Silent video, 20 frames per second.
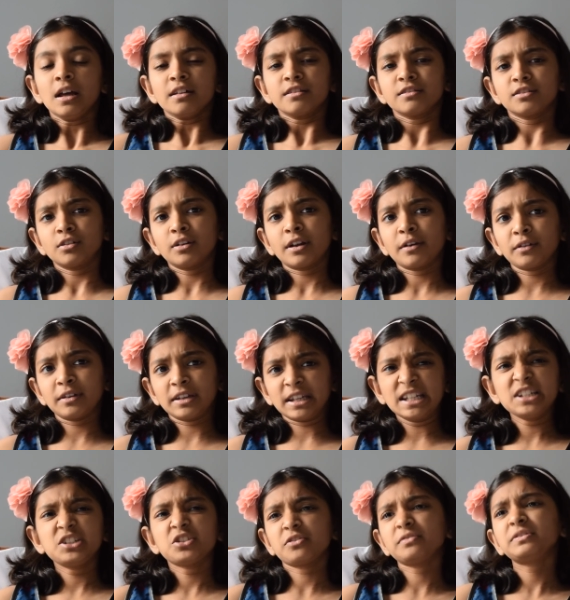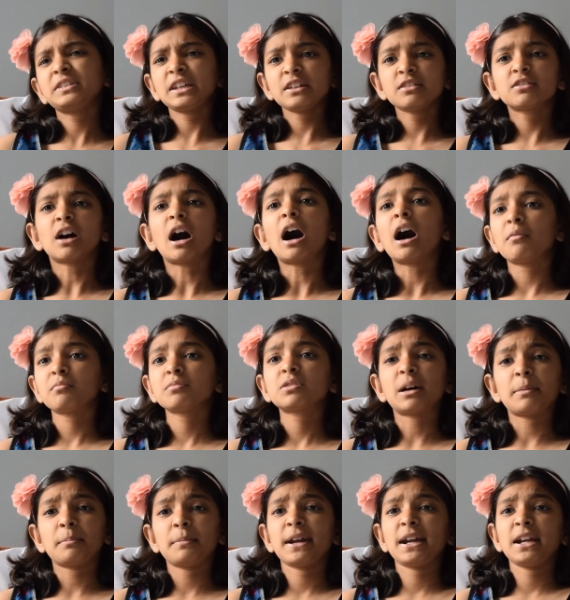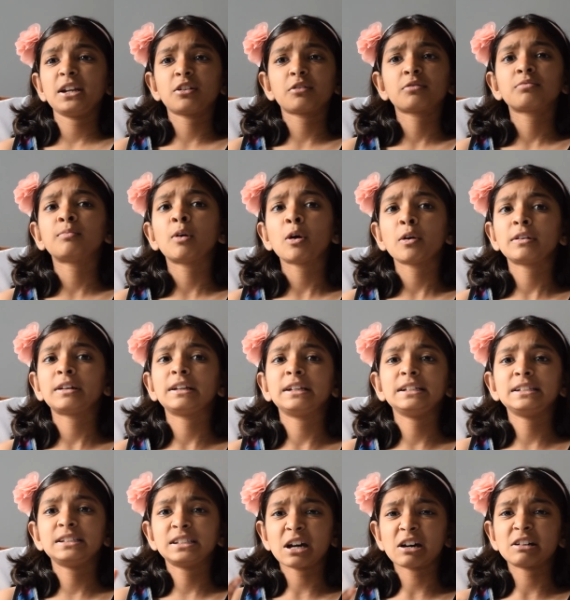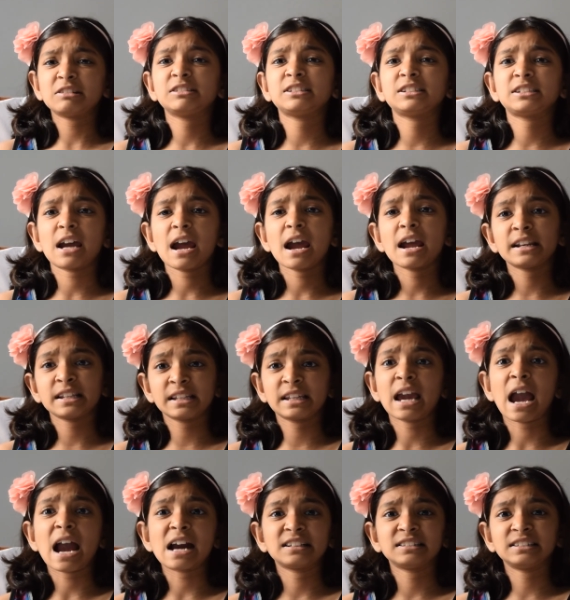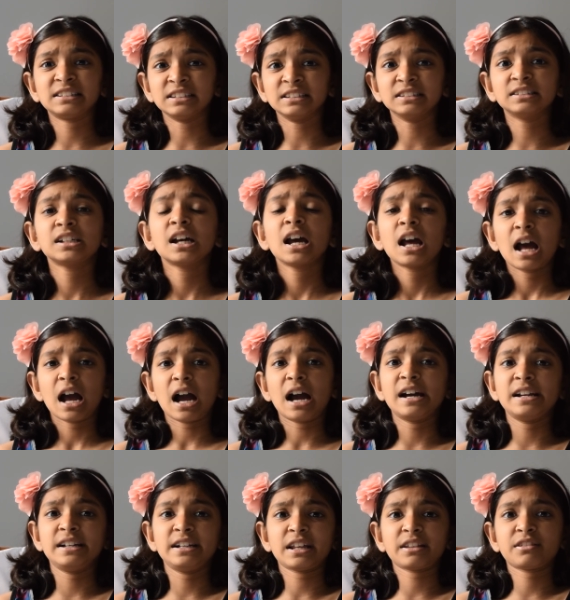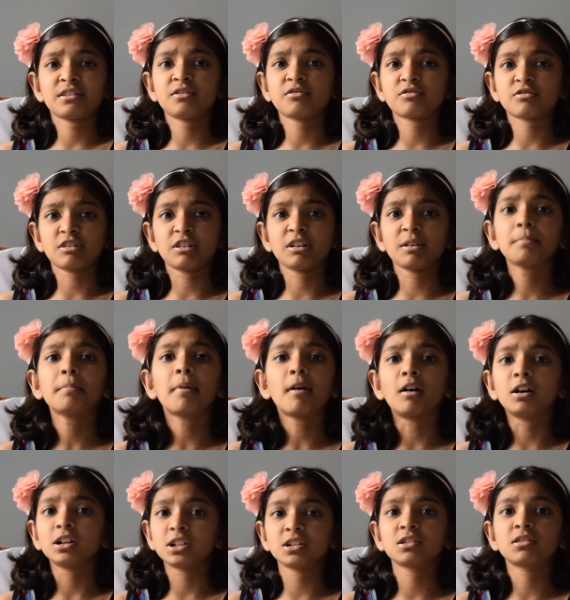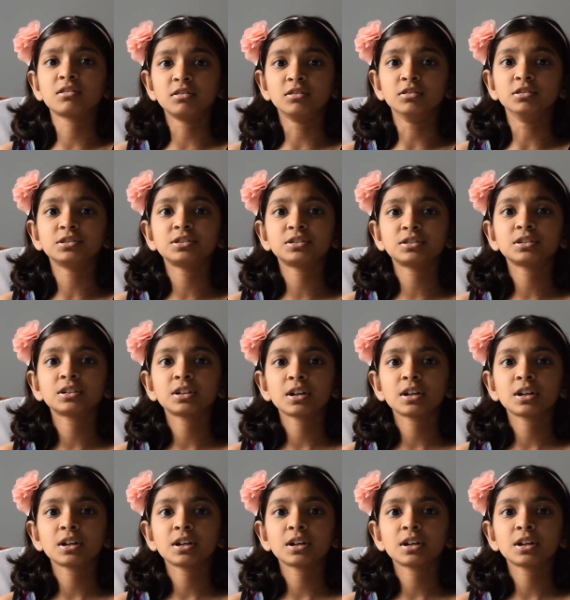So now each of these arms are made of mostly dust and gases and necessary particles.